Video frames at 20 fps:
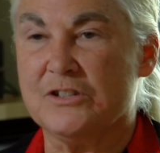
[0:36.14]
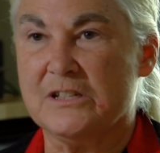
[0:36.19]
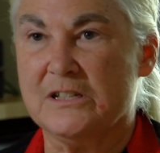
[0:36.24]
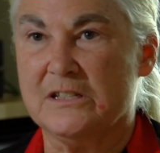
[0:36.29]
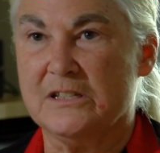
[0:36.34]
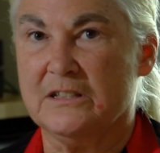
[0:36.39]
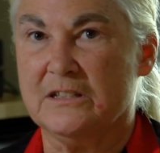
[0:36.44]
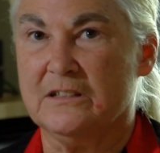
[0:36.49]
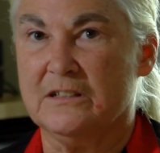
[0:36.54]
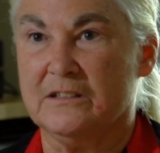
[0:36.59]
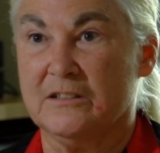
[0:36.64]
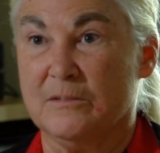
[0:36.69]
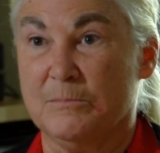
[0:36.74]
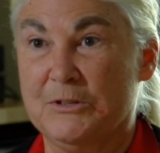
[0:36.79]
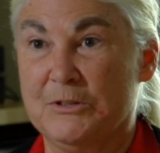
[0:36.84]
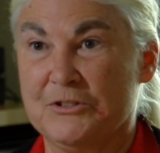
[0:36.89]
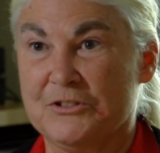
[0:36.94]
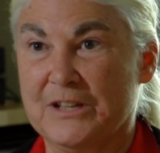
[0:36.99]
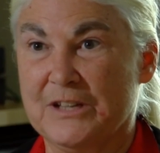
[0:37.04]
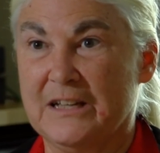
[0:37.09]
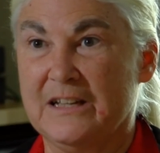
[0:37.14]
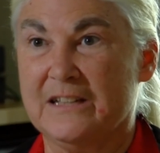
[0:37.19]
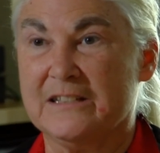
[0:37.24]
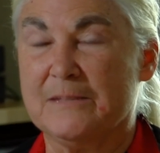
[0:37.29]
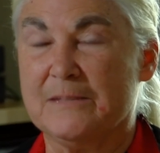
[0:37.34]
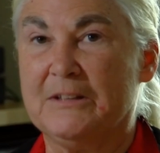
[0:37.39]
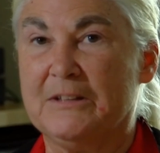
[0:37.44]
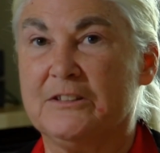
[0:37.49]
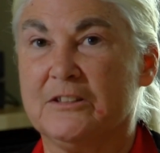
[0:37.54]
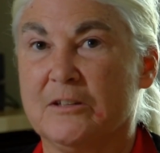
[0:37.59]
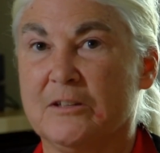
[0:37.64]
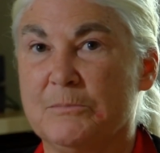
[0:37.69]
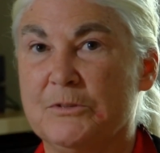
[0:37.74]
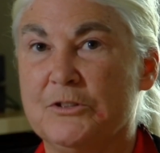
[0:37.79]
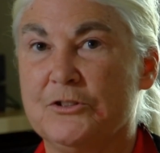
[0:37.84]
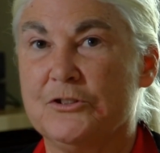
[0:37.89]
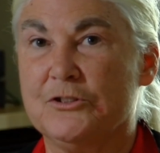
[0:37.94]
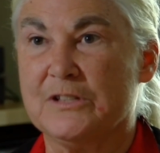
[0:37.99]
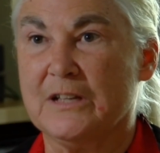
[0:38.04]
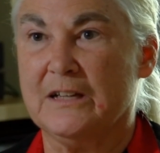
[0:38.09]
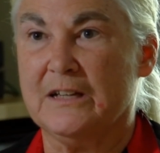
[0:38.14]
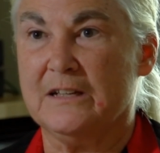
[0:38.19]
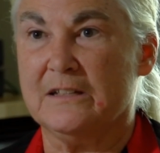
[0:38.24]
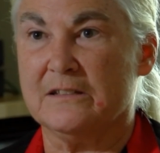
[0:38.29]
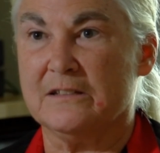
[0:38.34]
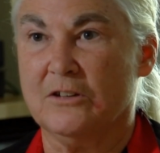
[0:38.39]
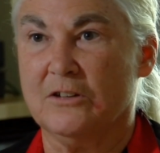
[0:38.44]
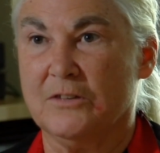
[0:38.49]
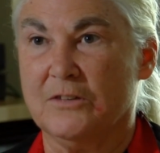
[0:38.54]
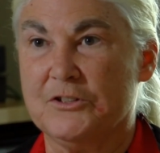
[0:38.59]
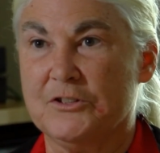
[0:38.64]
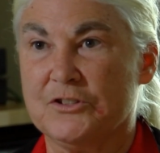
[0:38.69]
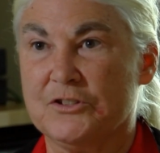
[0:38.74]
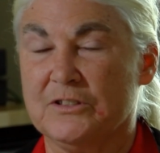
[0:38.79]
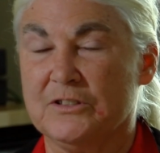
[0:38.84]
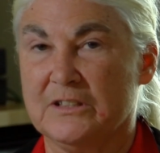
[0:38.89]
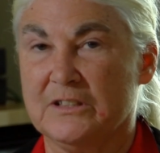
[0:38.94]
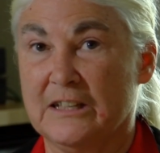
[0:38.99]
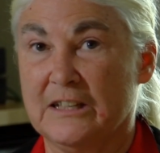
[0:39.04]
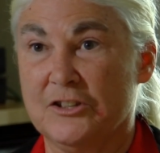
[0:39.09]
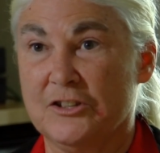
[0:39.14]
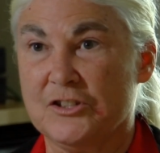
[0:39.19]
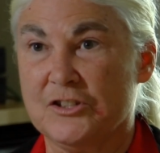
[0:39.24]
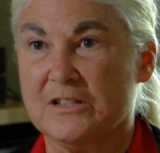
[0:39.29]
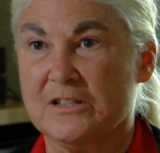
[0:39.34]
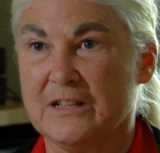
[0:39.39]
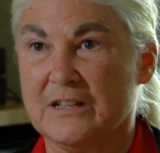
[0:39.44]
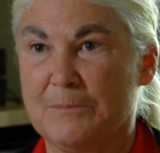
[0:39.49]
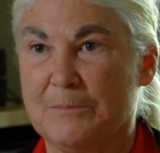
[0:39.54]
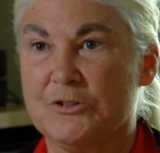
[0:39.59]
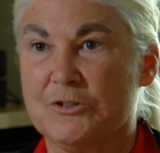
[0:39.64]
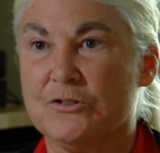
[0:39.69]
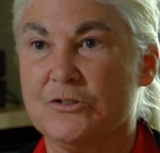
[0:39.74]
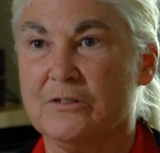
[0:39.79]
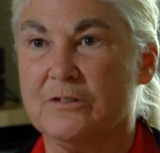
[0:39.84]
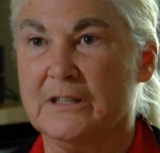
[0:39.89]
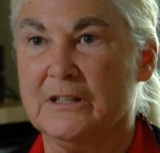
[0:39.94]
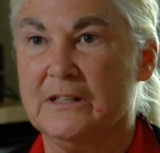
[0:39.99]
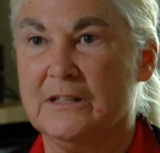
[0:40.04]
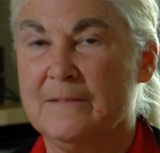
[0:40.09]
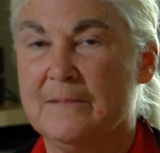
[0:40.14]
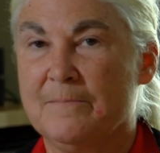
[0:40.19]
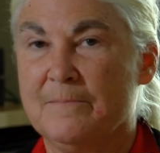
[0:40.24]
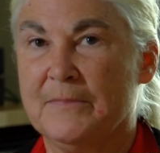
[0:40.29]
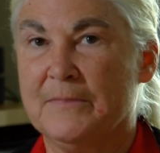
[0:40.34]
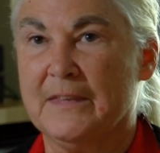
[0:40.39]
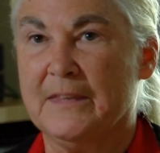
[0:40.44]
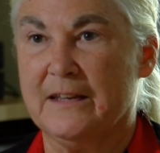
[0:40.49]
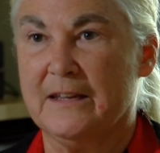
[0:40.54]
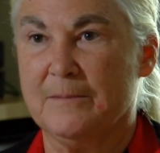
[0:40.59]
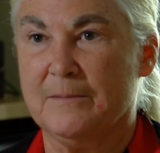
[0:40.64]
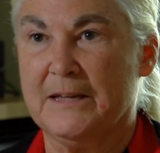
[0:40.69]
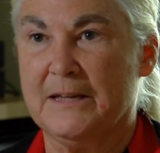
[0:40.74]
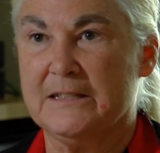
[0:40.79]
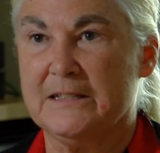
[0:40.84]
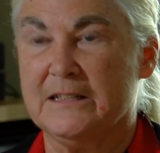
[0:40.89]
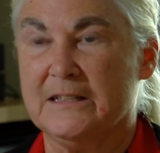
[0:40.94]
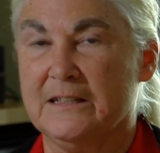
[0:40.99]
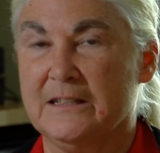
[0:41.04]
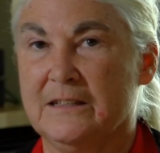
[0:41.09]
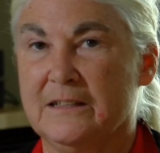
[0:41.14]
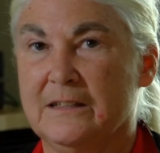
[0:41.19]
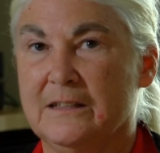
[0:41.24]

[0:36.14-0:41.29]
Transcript: is in computer science. I'm at the Computer Science and Artificial Intelligence Laboratory at MIT.